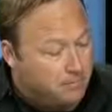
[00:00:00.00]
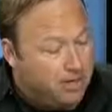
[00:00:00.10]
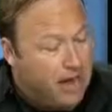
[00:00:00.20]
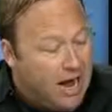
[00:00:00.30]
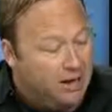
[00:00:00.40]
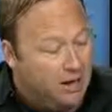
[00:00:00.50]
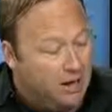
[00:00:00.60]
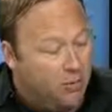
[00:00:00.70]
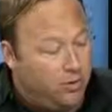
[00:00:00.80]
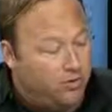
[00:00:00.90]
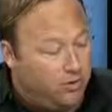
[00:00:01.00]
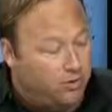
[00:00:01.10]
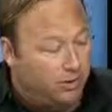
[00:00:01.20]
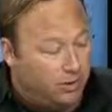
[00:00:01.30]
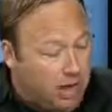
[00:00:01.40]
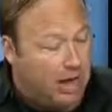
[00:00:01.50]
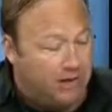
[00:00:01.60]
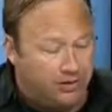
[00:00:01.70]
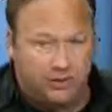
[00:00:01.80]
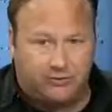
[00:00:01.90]
but hiding it with official
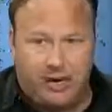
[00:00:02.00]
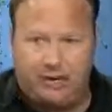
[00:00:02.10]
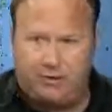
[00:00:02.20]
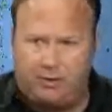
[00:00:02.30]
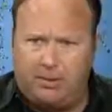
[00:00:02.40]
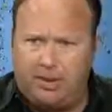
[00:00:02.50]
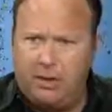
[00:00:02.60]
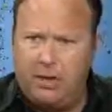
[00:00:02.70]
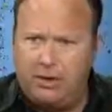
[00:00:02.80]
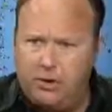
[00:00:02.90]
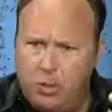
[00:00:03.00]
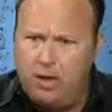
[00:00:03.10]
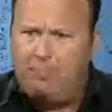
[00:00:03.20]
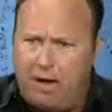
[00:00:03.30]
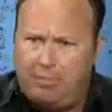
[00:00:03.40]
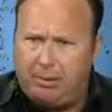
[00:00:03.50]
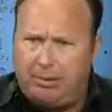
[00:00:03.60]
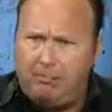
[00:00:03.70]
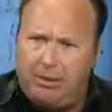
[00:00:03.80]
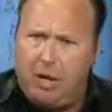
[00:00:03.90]
lies. That's right. It's all about doing it
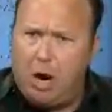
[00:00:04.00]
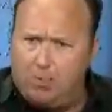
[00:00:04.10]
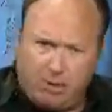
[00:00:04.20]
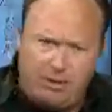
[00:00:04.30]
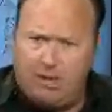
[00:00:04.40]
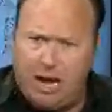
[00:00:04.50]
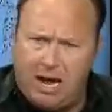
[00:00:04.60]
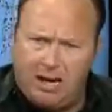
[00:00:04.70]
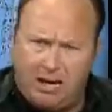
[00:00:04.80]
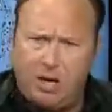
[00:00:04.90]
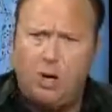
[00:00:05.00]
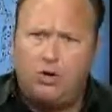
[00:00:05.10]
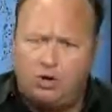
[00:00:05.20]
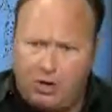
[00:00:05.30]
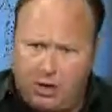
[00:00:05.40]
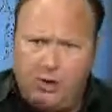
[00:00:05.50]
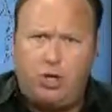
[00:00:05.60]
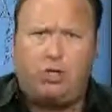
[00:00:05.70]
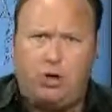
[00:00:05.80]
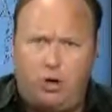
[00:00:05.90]
publicly, but then openly denying it just to
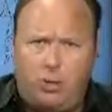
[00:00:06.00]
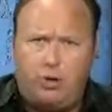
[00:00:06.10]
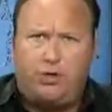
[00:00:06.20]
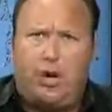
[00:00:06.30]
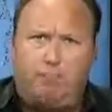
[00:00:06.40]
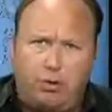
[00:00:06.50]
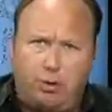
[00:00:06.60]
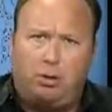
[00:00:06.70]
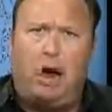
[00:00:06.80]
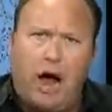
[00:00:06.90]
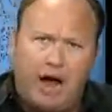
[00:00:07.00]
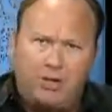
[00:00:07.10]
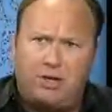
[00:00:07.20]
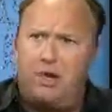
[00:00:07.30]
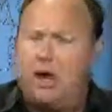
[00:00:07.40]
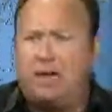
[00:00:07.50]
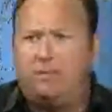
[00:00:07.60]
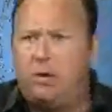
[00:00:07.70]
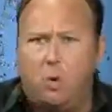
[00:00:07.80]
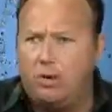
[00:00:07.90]
condition you to accept pure lies and then not
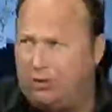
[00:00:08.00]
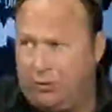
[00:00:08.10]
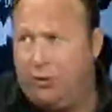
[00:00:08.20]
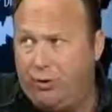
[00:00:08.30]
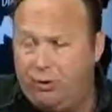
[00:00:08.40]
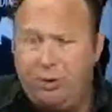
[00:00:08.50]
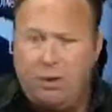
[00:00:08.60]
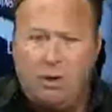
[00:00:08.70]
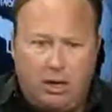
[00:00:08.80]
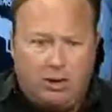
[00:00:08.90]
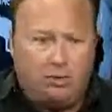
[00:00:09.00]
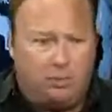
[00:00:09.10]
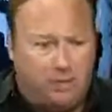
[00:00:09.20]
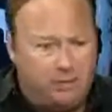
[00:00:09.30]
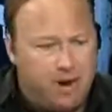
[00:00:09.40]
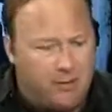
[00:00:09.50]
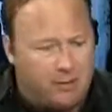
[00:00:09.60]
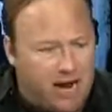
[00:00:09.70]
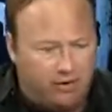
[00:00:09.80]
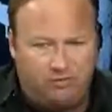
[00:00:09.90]
even know what's true unless you spend
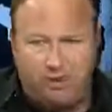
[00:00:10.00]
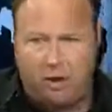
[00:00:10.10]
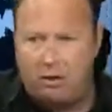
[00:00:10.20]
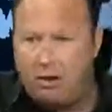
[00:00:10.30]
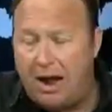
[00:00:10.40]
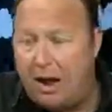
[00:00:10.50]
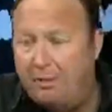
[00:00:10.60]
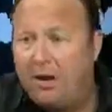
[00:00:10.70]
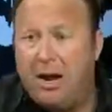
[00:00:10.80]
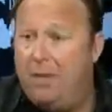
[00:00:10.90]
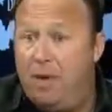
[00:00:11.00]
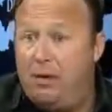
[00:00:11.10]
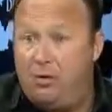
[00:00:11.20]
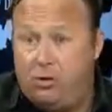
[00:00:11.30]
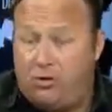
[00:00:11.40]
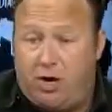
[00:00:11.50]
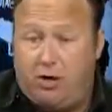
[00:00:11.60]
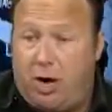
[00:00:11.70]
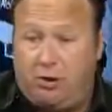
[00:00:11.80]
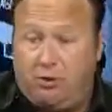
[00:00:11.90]
time to actually ferret it out. And then you just try
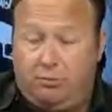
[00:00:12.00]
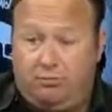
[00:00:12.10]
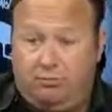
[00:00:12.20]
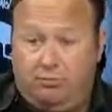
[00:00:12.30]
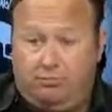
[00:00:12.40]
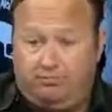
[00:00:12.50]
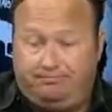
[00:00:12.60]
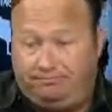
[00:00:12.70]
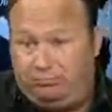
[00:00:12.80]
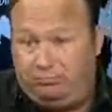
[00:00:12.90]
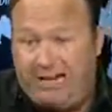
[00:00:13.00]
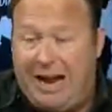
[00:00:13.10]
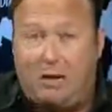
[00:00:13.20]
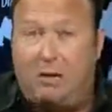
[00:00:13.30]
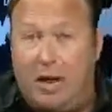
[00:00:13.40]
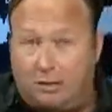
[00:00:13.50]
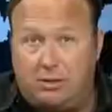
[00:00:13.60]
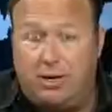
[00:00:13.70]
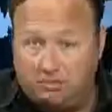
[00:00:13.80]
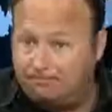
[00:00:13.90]
to talk to the cattle
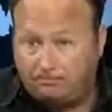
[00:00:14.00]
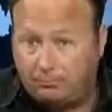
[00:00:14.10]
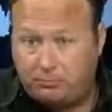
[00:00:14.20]
out there